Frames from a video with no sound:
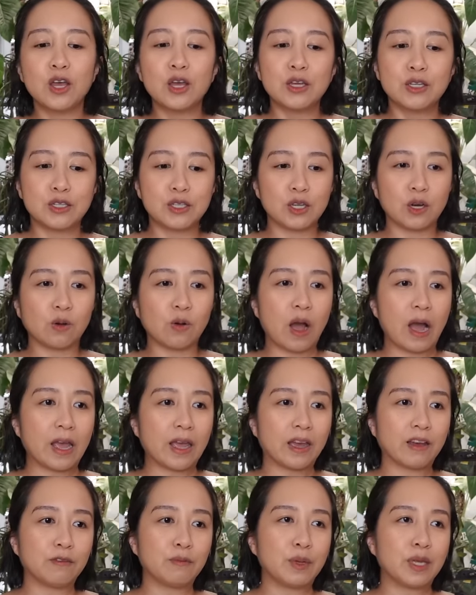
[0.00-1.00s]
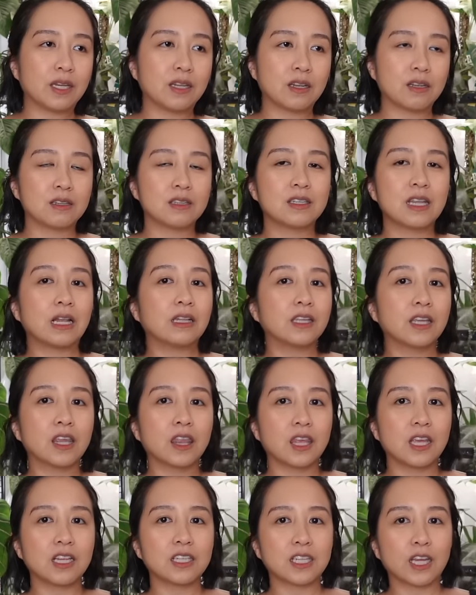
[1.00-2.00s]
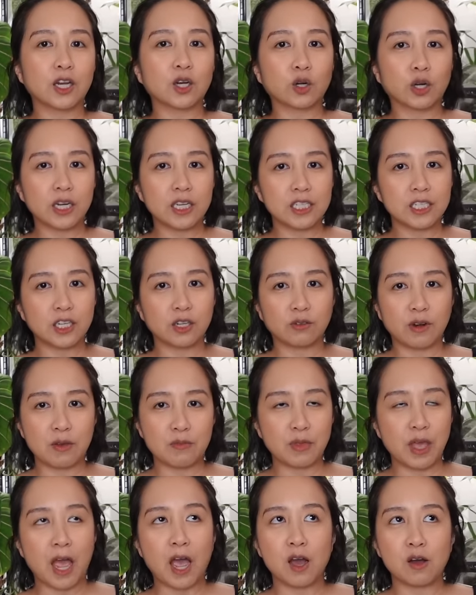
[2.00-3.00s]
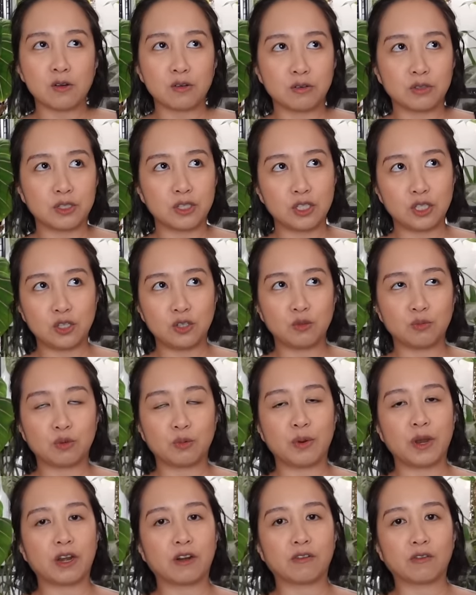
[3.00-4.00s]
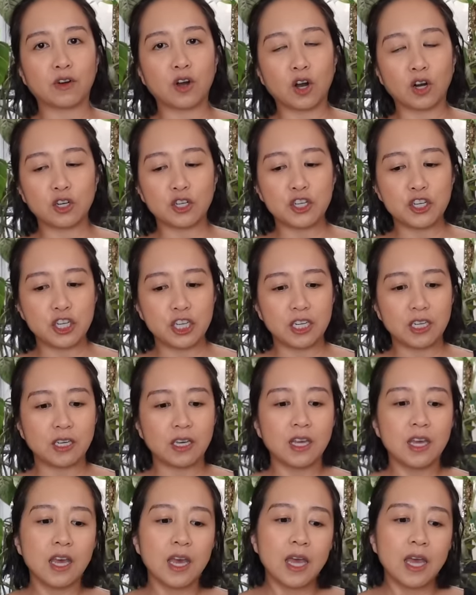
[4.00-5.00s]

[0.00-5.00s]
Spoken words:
So I have been selling things like crazy around the house to prepare for Archie.